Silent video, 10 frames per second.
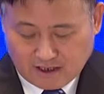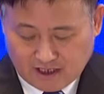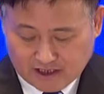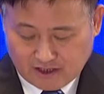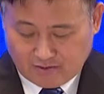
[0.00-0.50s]

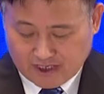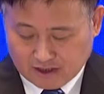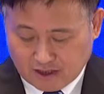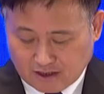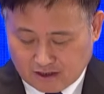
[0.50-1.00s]
As a
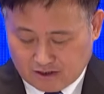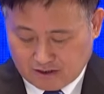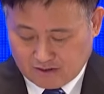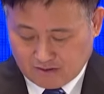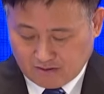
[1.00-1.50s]

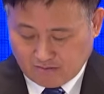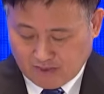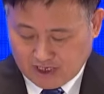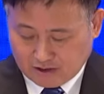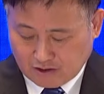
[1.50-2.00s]
result,
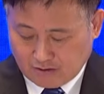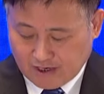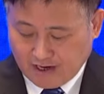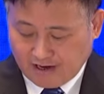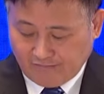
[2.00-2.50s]
monetary